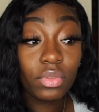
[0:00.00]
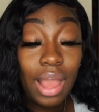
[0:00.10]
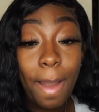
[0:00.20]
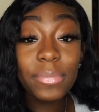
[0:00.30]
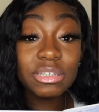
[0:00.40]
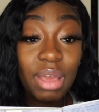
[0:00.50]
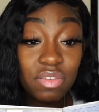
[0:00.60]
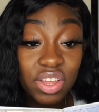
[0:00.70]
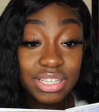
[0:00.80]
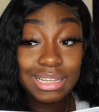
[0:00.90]
how much am I
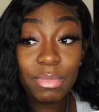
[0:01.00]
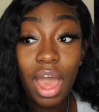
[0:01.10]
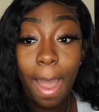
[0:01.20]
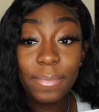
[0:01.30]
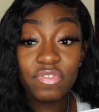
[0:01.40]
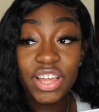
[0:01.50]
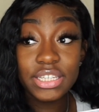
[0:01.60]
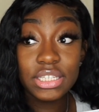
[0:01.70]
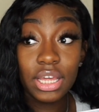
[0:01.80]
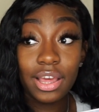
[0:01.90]
investing? So I'm
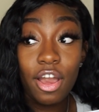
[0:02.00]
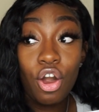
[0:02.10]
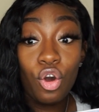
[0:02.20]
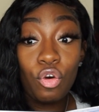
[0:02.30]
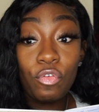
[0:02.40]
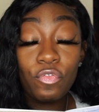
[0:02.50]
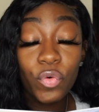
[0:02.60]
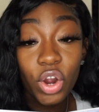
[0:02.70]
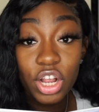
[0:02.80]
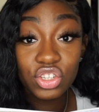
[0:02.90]
investing
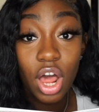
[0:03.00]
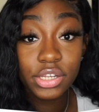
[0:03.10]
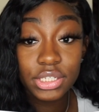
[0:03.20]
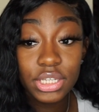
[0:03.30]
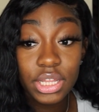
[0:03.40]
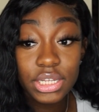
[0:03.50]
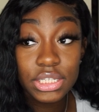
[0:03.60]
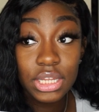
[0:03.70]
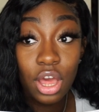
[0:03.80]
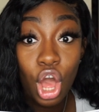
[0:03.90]
$400 into this.